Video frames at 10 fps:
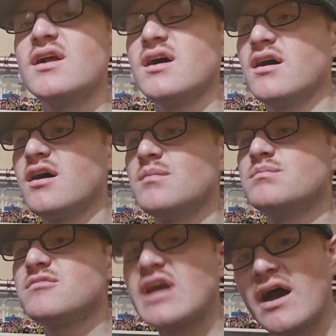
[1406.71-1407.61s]

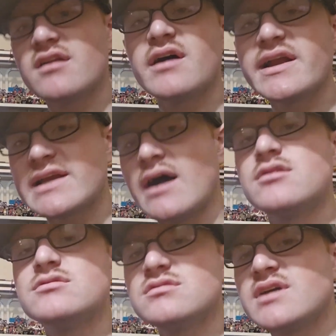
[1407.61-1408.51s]
kind of like
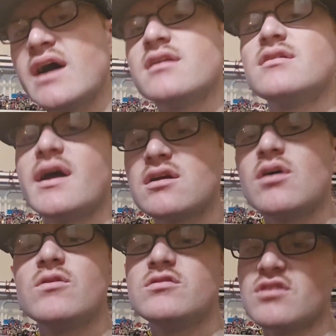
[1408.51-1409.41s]
Gaon, kind of like
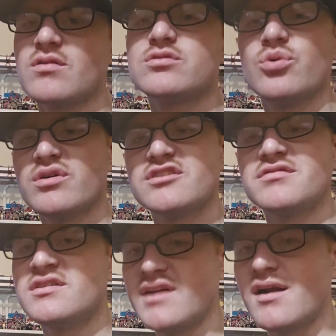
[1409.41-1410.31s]
all those other toys of
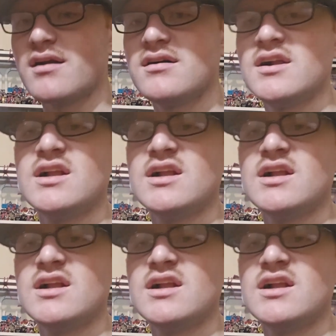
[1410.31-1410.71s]
his era.